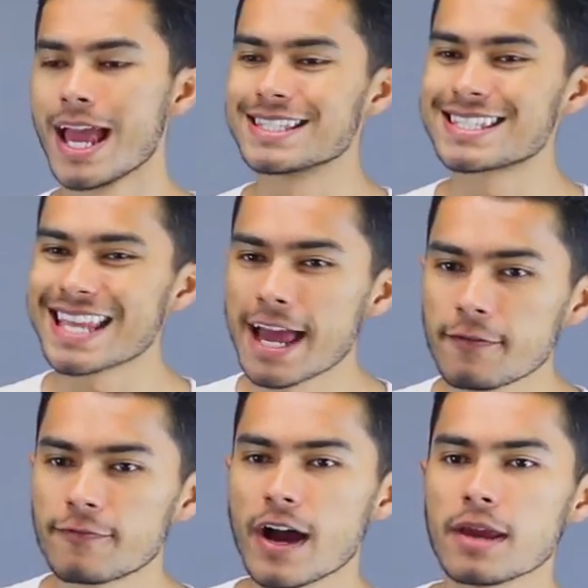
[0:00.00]

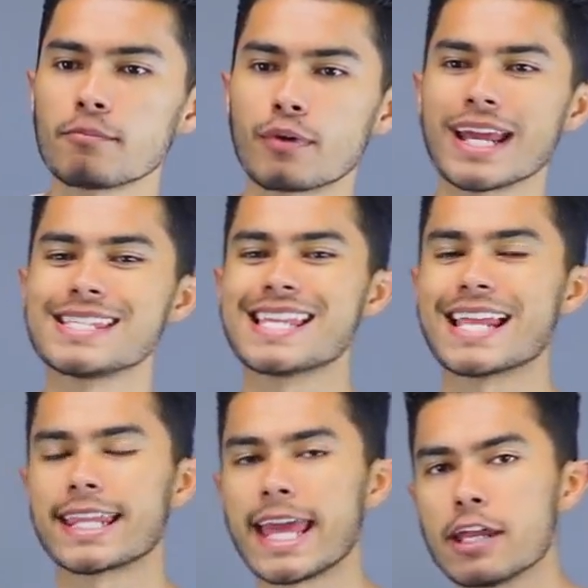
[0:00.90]
Instead, find brands
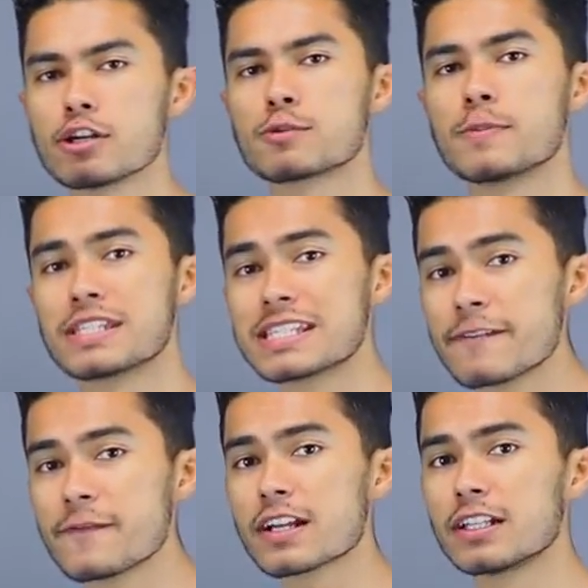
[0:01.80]
that cater
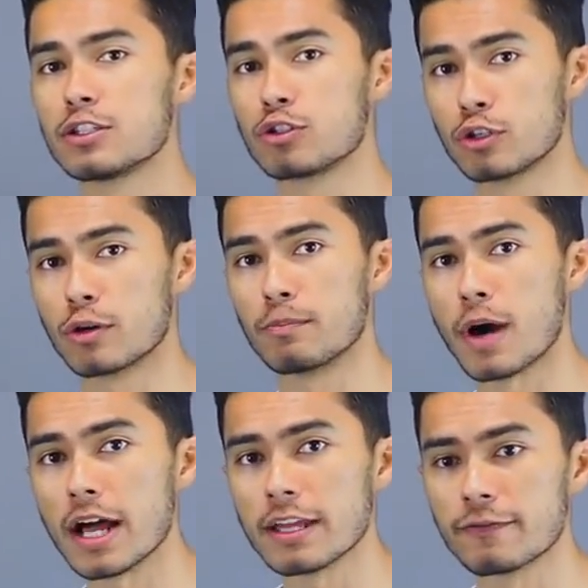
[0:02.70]
specifically to your
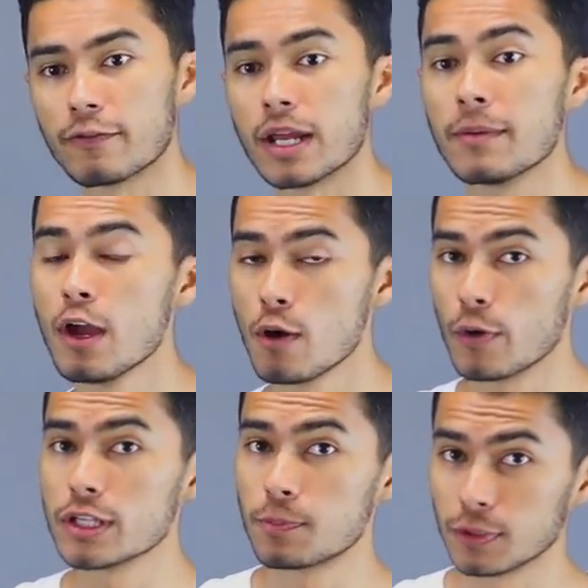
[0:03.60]
body frame,
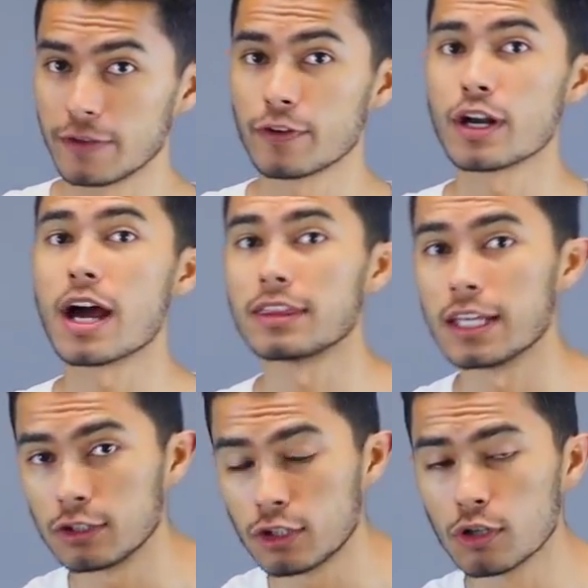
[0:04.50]
which, believe it or not,
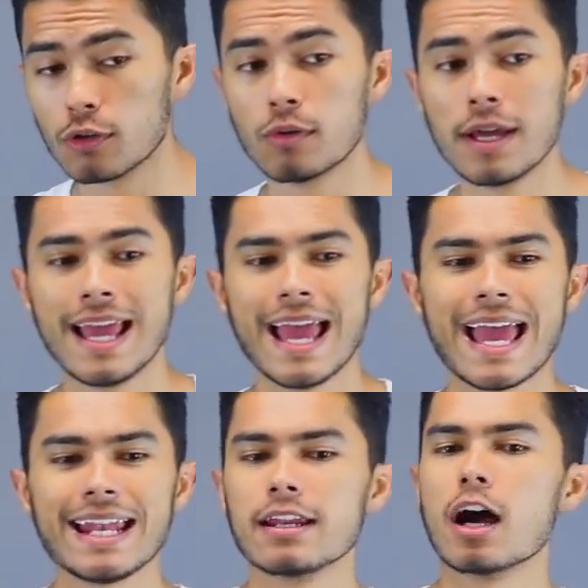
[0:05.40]
they do,
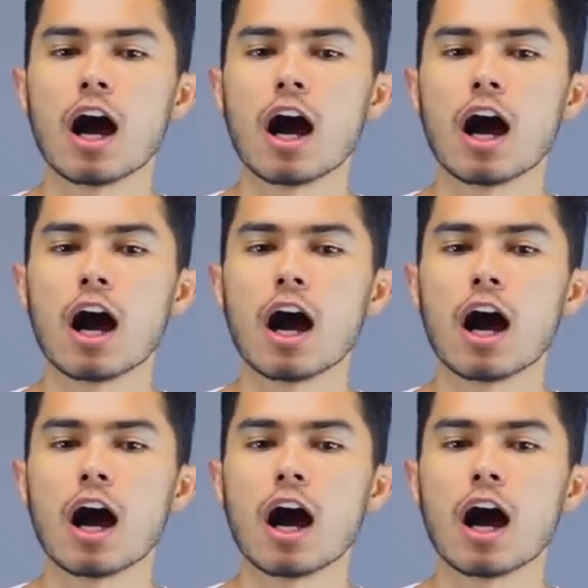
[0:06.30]
and